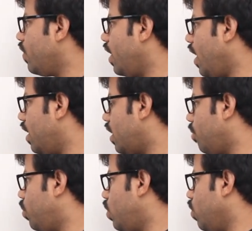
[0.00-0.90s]
A and
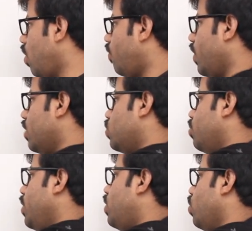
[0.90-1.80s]
tuple 2 of A
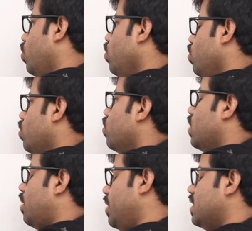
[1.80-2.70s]
should be true.
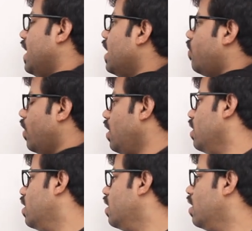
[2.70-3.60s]
That means equal.